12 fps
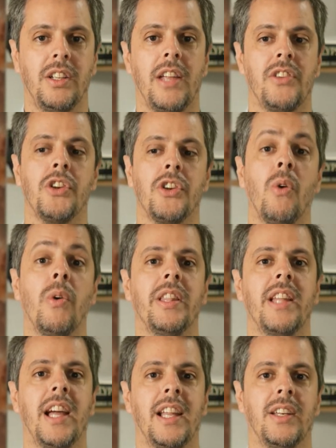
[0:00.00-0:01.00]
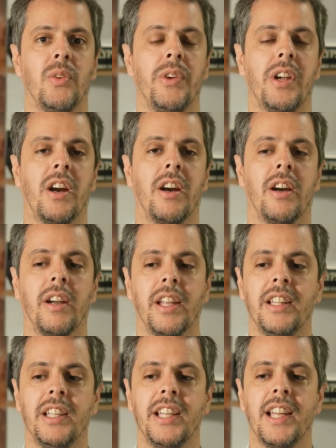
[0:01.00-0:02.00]
showing that we are
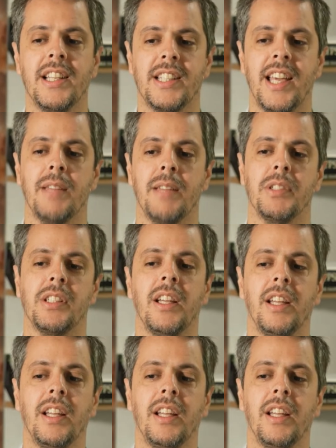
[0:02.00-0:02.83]
in the end times,